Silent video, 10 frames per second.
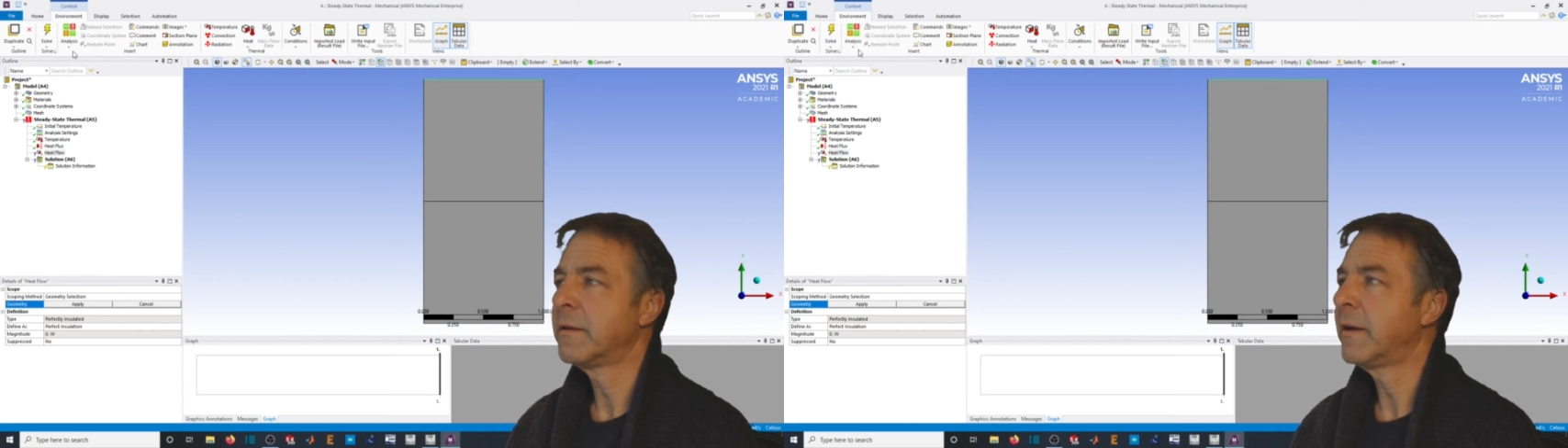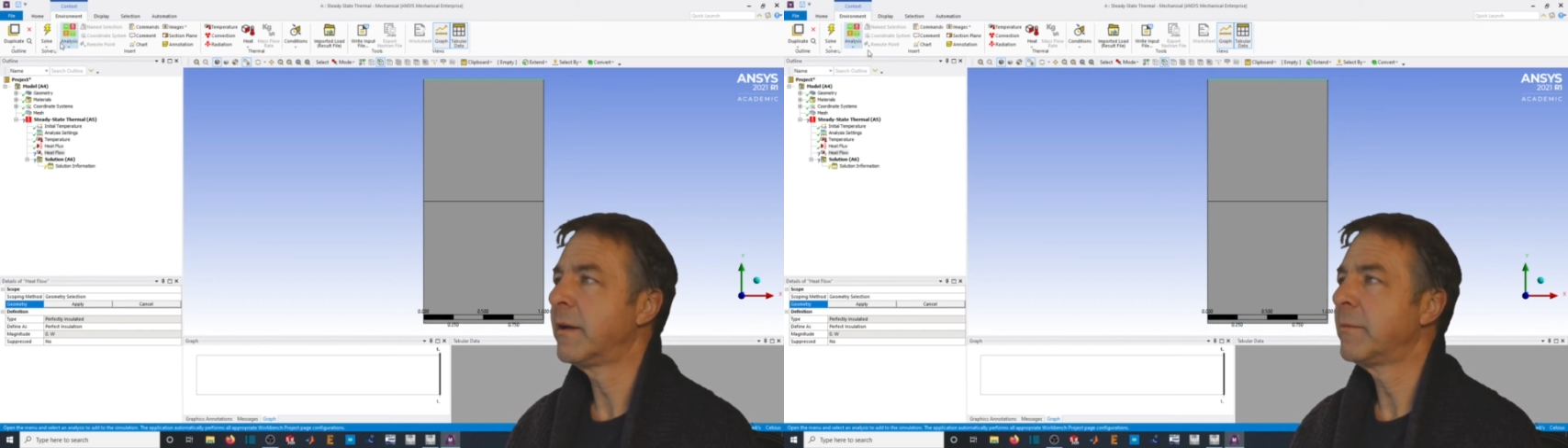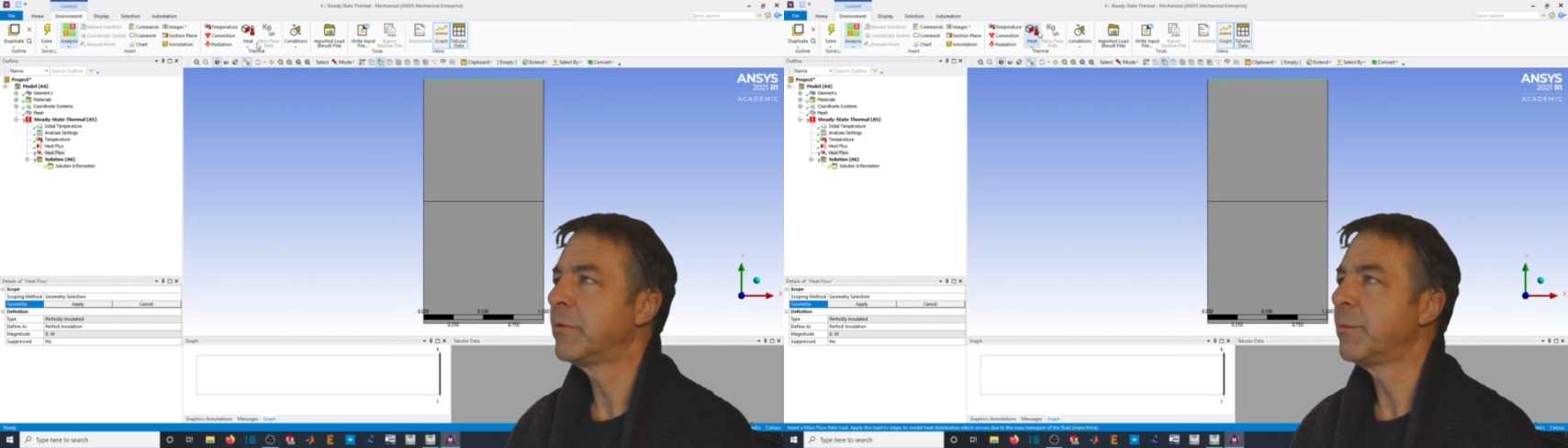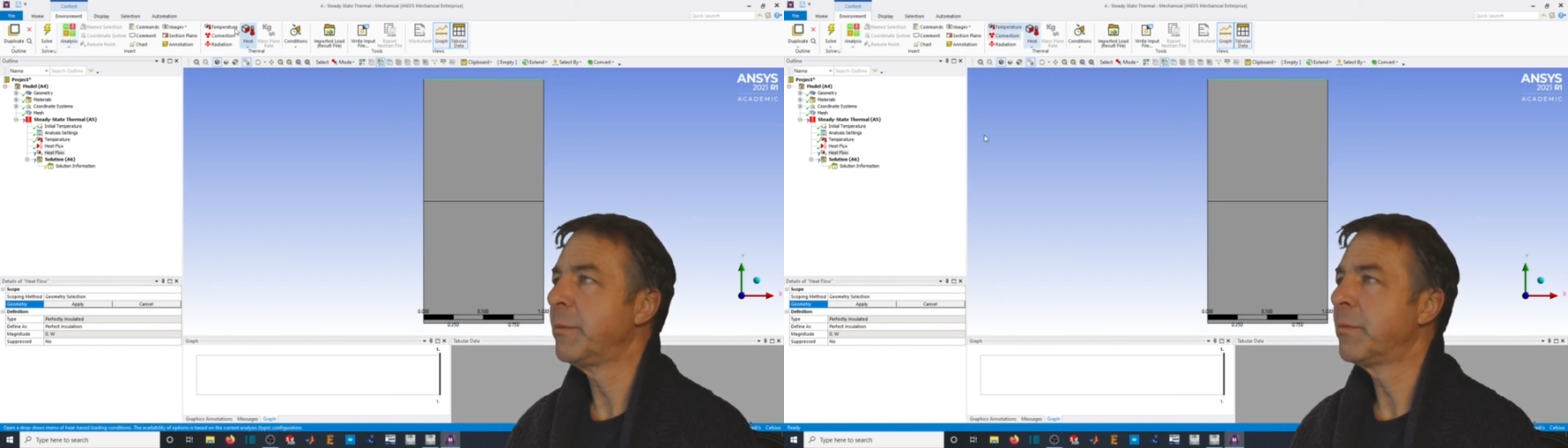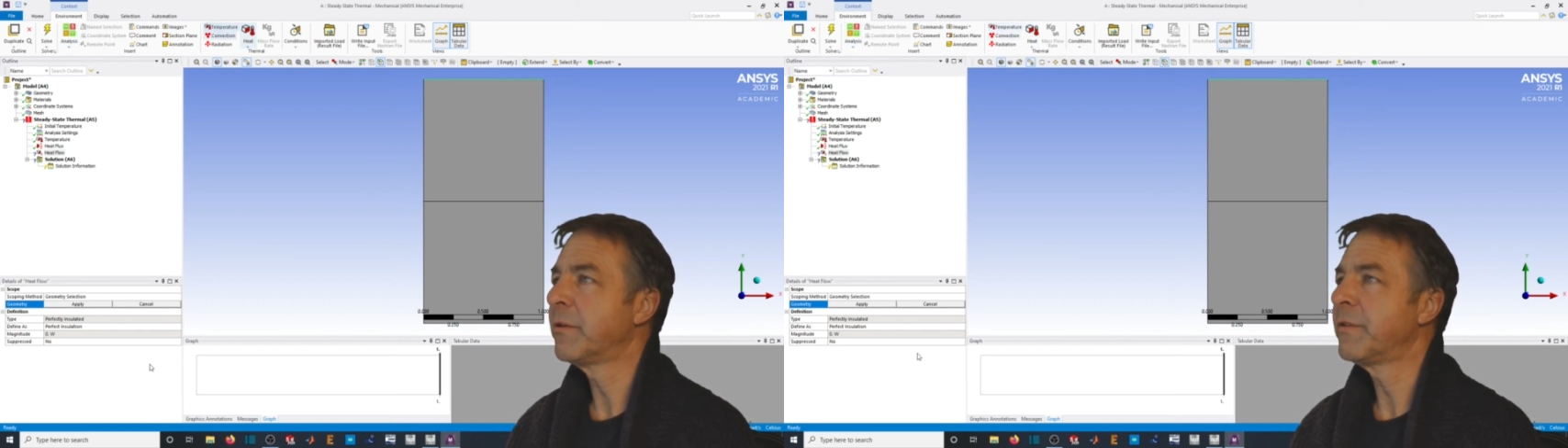to be
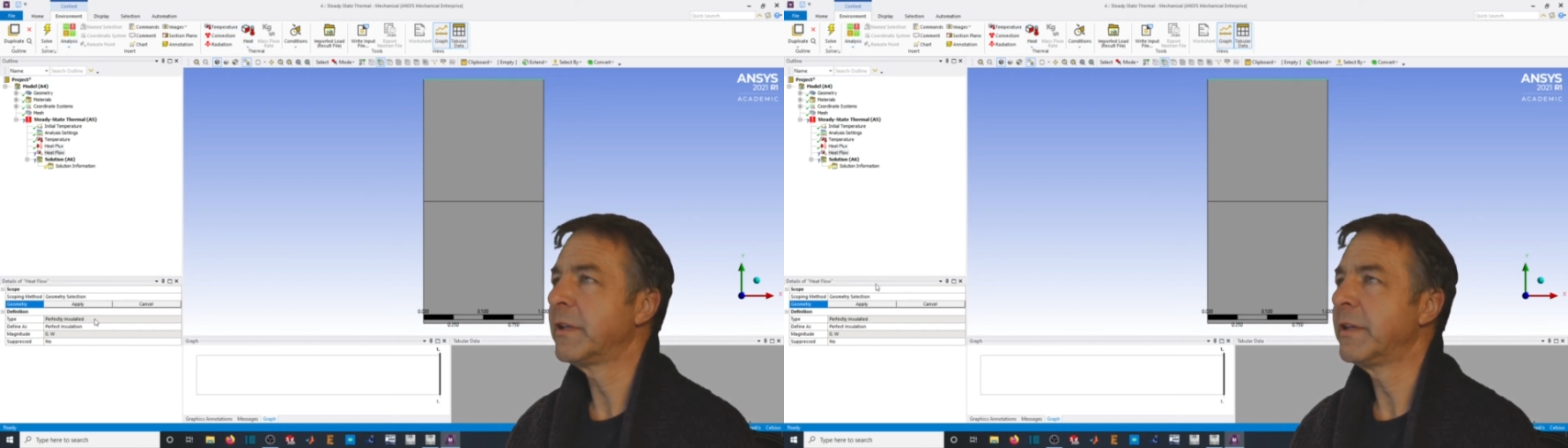perfectly